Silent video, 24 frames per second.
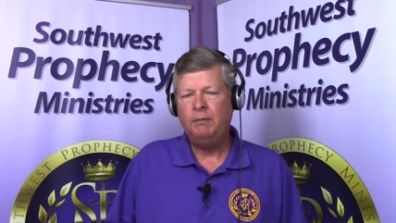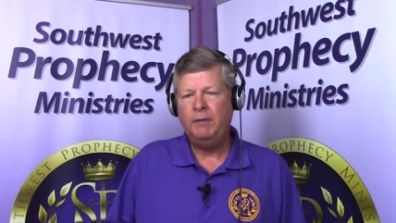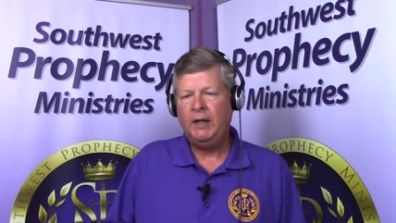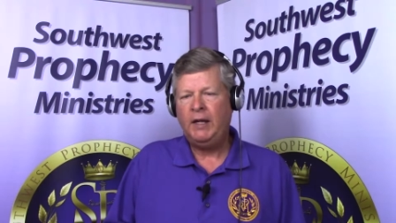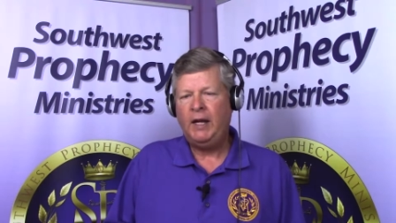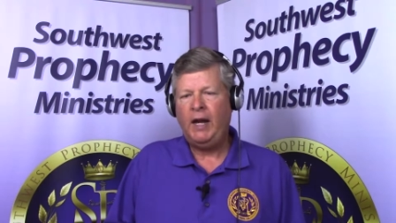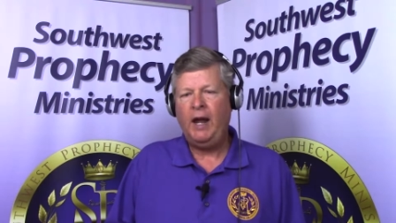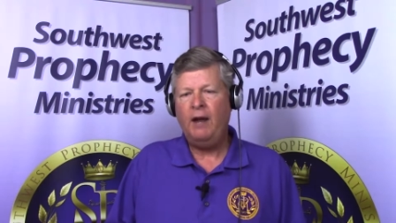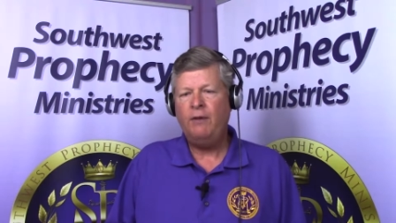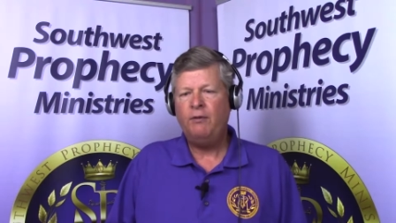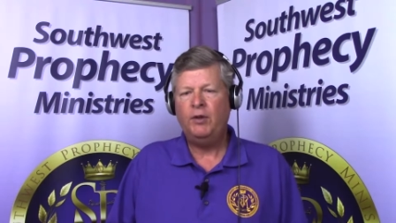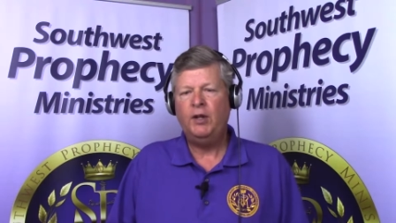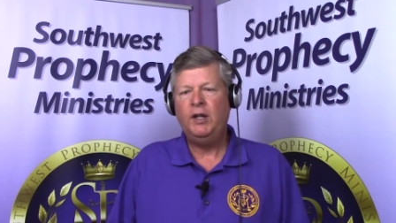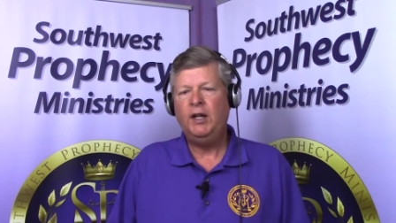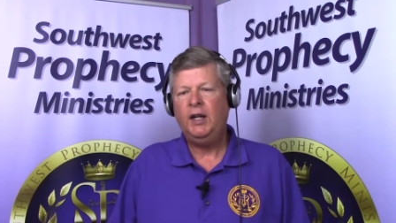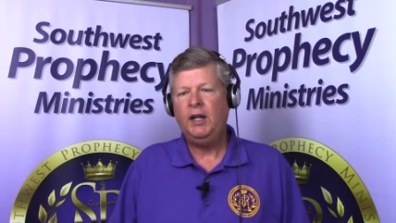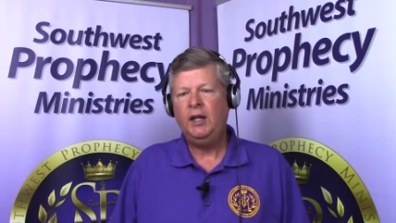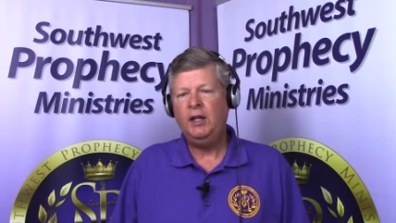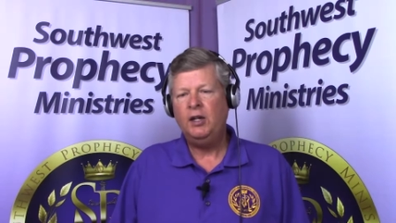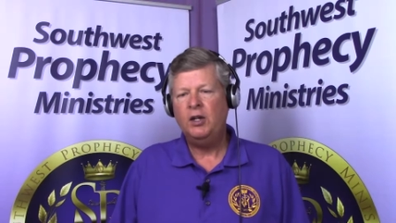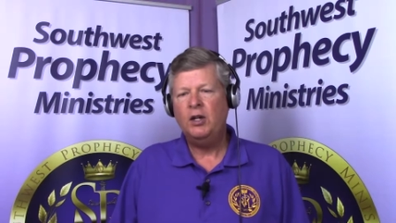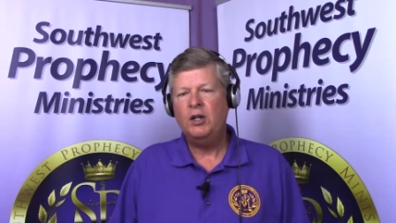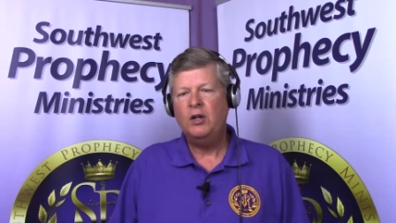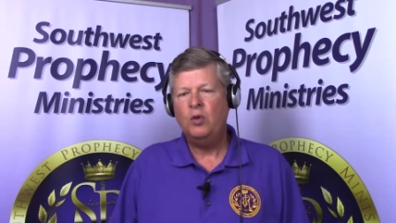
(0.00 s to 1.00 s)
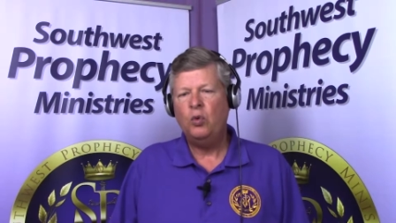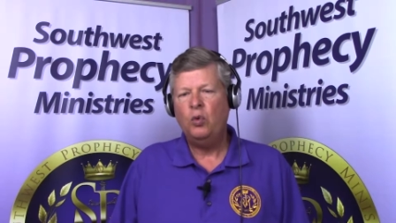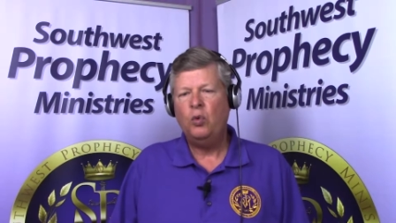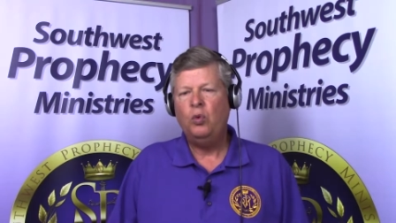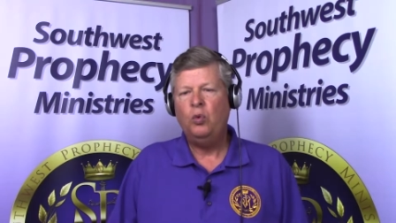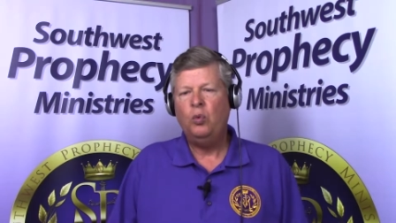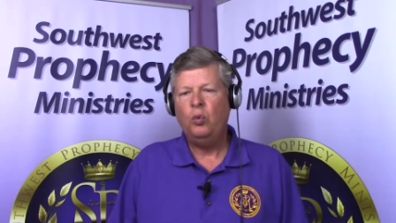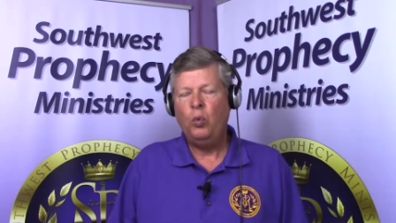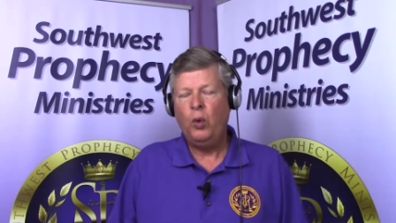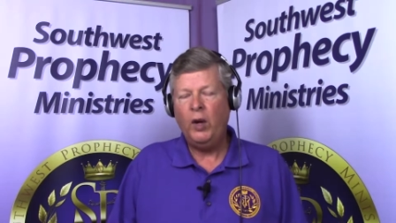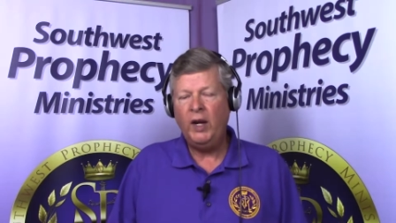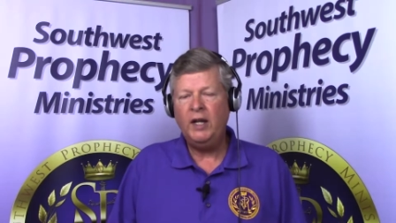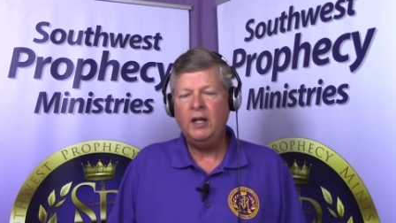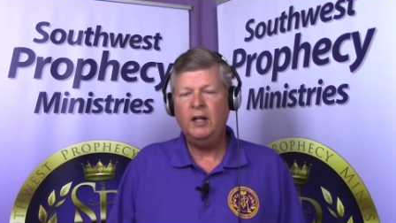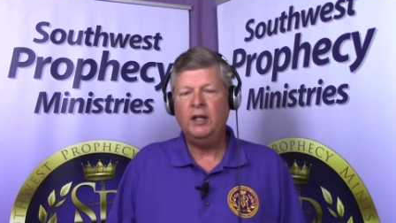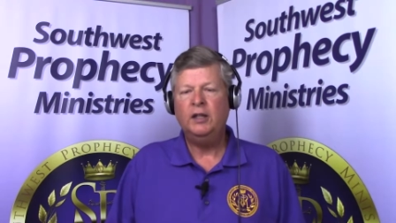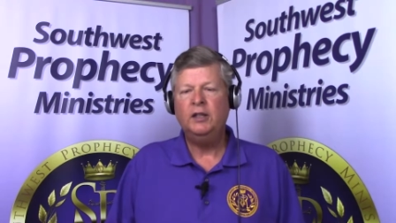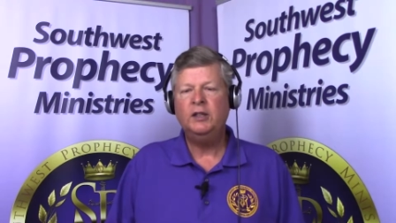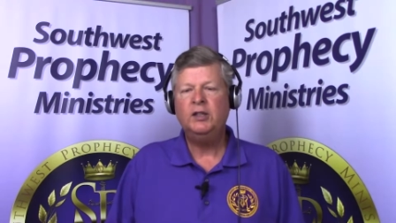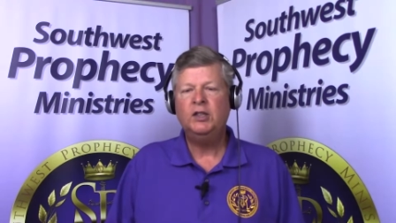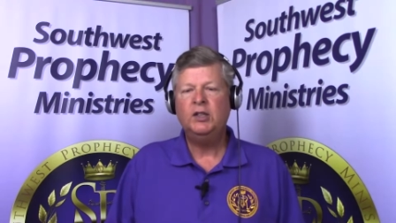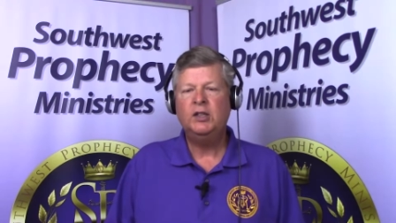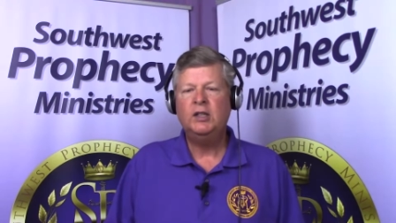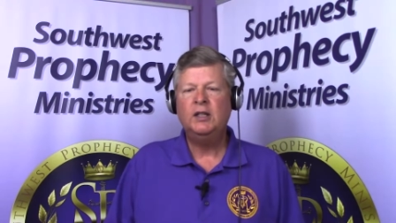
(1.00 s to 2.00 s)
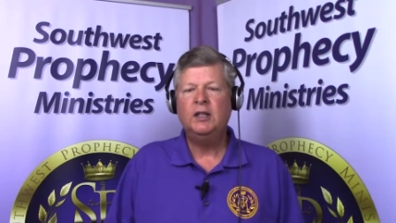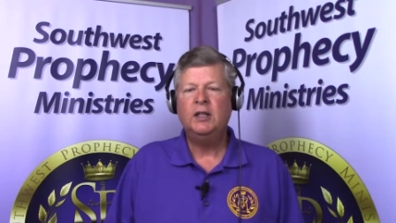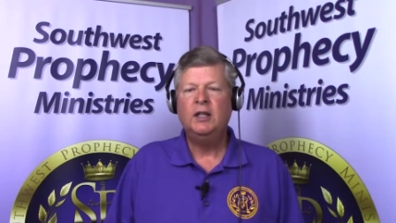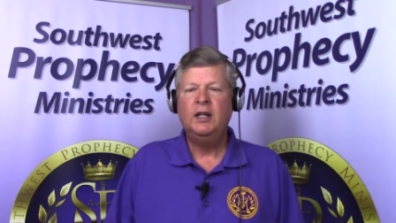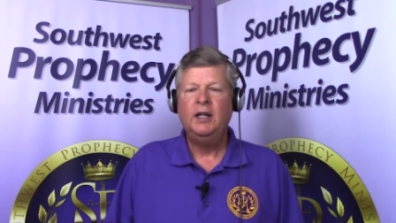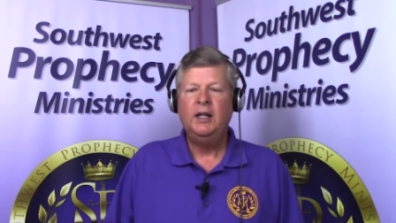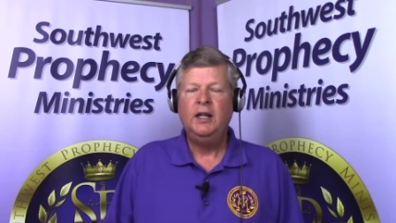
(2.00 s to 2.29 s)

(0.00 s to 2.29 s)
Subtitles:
heavily witnessed